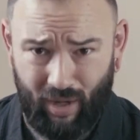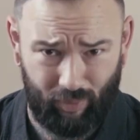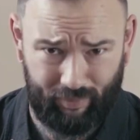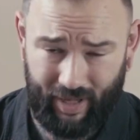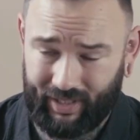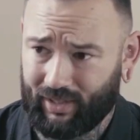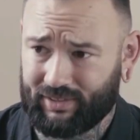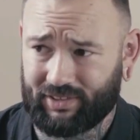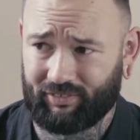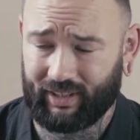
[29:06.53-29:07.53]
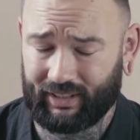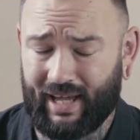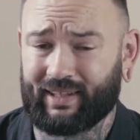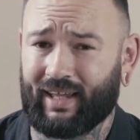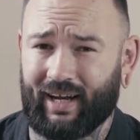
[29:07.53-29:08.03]
One band I also really
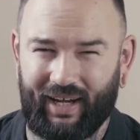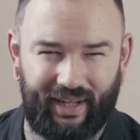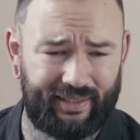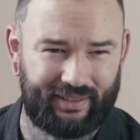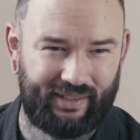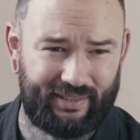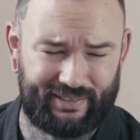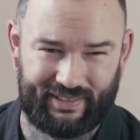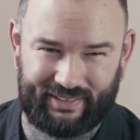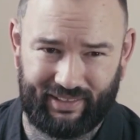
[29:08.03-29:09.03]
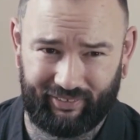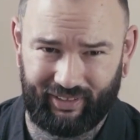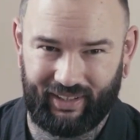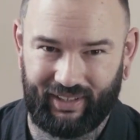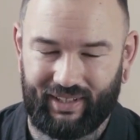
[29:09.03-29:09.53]
like that aren't
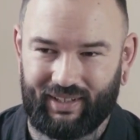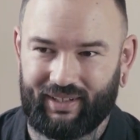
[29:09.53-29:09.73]
necessarily